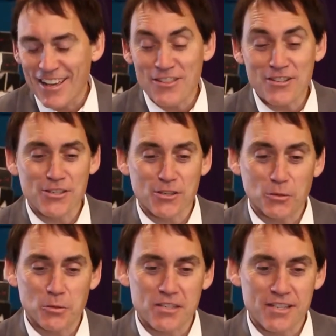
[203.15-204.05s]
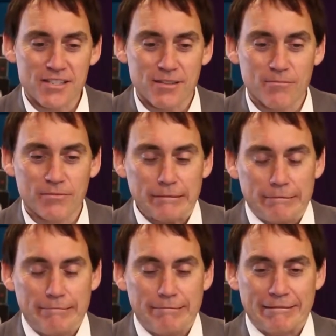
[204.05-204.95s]
The school system.
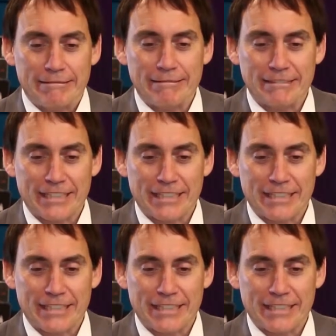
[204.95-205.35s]
Oh, gosh.